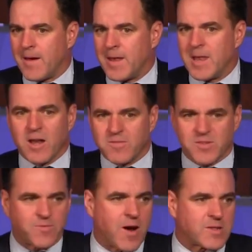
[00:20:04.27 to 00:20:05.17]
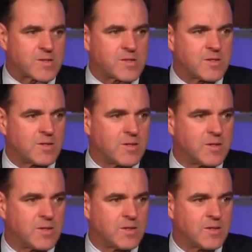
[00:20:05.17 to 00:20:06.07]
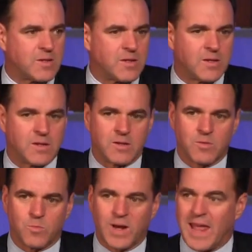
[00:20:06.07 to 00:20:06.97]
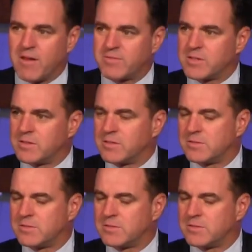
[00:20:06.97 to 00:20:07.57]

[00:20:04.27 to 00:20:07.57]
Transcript: And none of his friends were left.